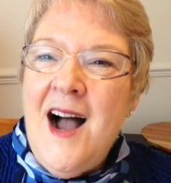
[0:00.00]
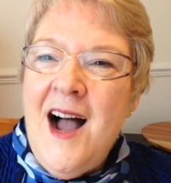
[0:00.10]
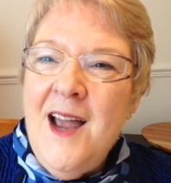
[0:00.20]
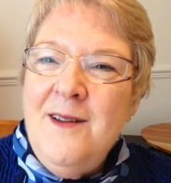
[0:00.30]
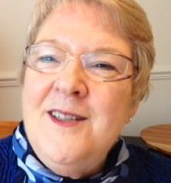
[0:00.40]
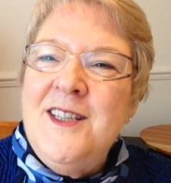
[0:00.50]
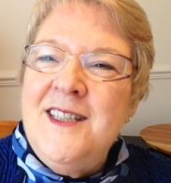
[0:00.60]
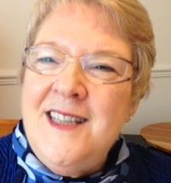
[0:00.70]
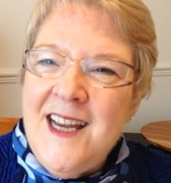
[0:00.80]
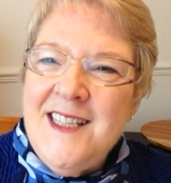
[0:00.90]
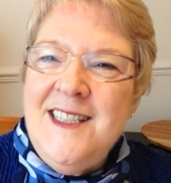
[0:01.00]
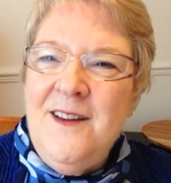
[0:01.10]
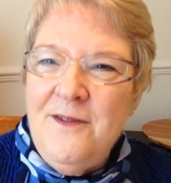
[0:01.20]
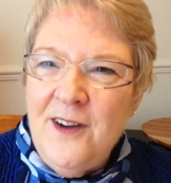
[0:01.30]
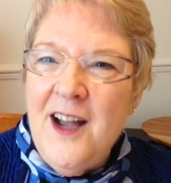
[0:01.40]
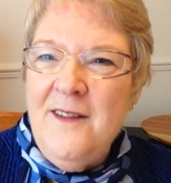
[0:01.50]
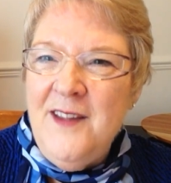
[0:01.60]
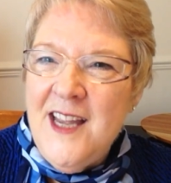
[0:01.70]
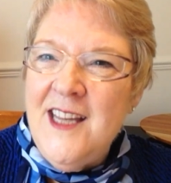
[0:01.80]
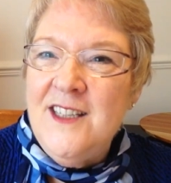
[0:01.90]
I was 65
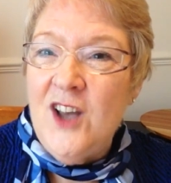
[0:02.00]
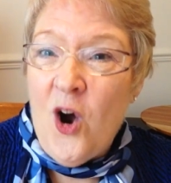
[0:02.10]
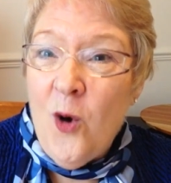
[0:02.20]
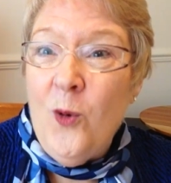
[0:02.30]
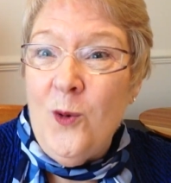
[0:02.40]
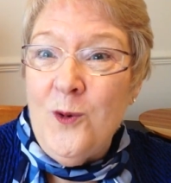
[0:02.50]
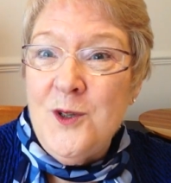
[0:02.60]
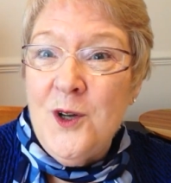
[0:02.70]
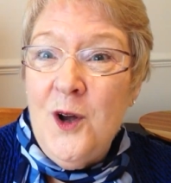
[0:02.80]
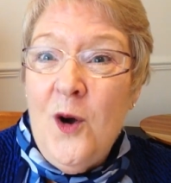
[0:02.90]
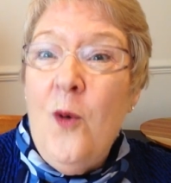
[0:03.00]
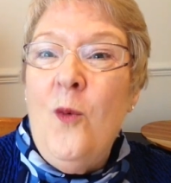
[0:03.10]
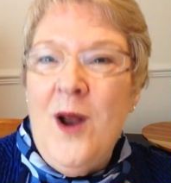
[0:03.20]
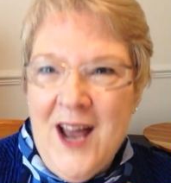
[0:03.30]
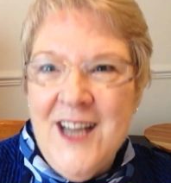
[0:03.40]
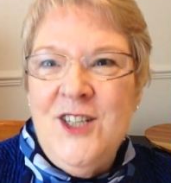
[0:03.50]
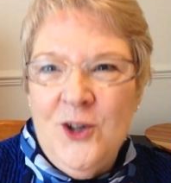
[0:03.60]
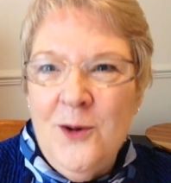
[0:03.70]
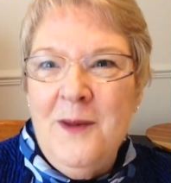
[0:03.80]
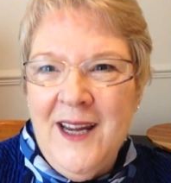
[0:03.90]
years old when I
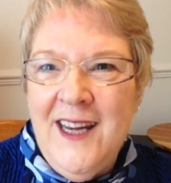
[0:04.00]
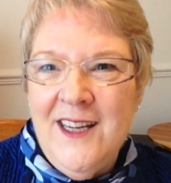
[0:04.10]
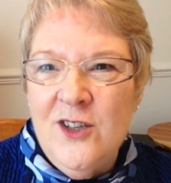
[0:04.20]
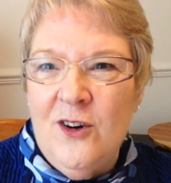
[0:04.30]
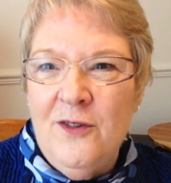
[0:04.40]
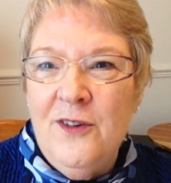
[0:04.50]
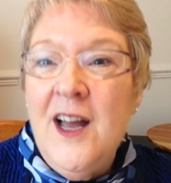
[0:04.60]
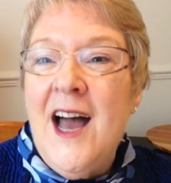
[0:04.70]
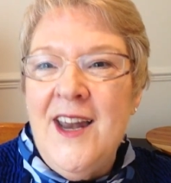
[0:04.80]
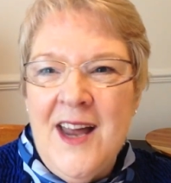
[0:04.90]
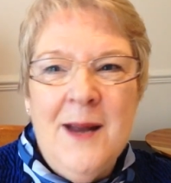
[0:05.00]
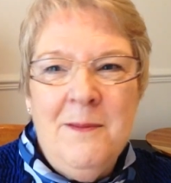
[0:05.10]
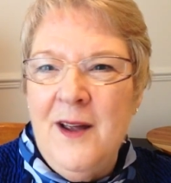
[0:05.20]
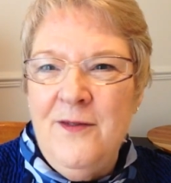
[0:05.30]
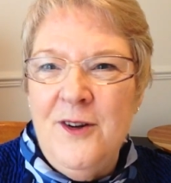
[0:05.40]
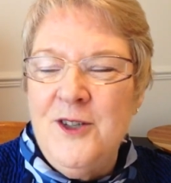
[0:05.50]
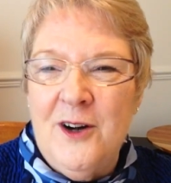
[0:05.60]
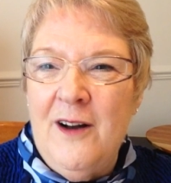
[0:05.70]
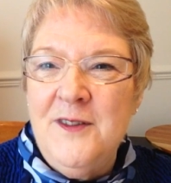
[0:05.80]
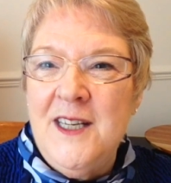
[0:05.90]
took my kit off and had my
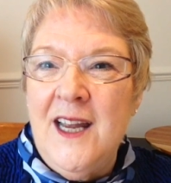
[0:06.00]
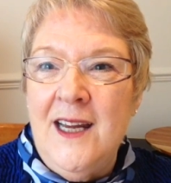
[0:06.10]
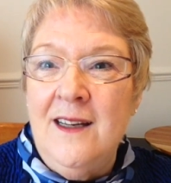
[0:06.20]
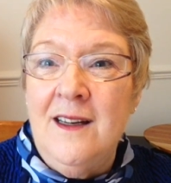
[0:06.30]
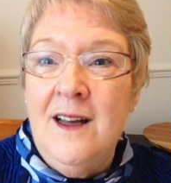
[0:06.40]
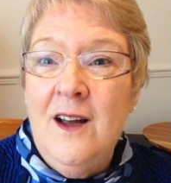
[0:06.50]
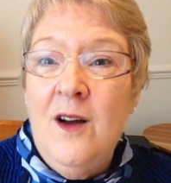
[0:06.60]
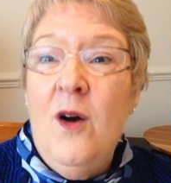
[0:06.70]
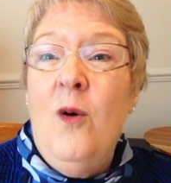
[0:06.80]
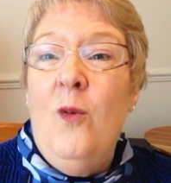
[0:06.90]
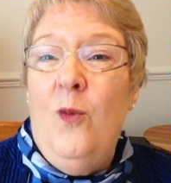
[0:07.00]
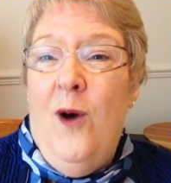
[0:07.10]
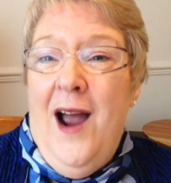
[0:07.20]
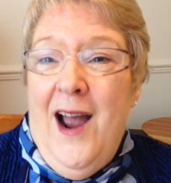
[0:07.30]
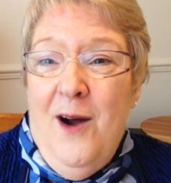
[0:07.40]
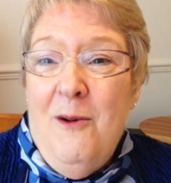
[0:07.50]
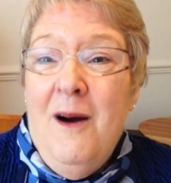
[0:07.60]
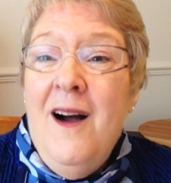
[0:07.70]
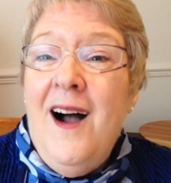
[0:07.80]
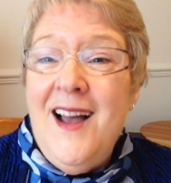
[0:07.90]
photographs taken. Wow,
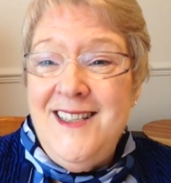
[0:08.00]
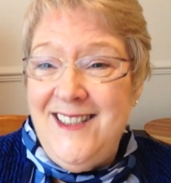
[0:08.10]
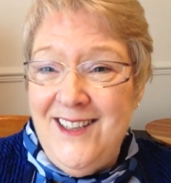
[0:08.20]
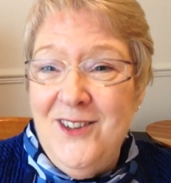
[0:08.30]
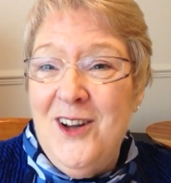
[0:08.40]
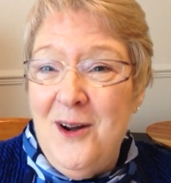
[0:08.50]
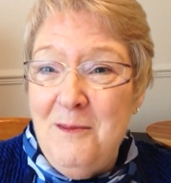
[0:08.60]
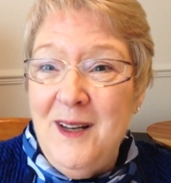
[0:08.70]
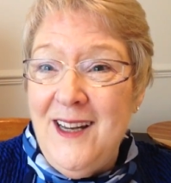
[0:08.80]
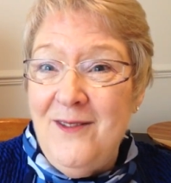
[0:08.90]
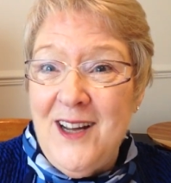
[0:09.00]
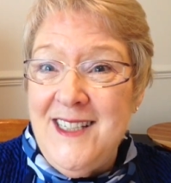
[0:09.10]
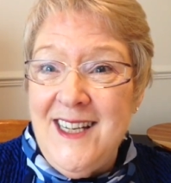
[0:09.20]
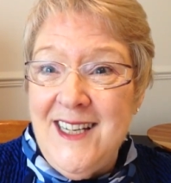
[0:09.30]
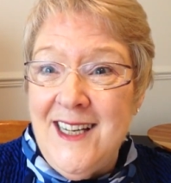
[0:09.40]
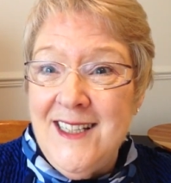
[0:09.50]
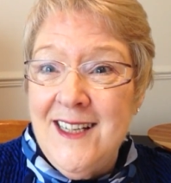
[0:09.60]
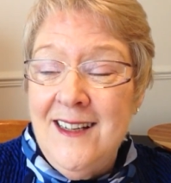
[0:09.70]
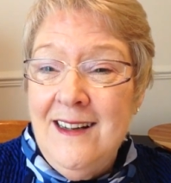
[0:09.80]
I still can't believe I did it.